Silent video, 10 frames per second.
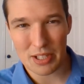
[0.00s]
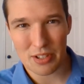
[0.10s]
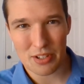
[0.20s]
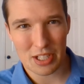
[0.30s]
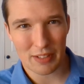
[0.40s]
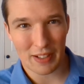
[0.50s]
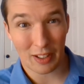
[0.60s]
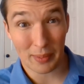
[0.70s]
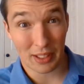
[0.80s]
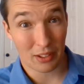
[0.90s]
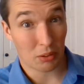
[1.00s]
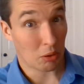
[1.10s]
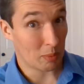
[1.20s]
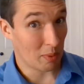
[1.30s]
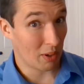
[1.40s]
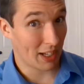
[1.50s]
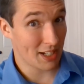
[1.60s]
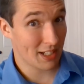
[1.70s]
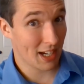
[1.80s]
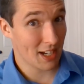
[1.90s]
research and development or
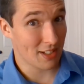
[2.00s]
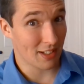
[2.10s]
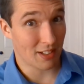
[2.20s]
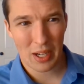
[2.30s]
promoting education,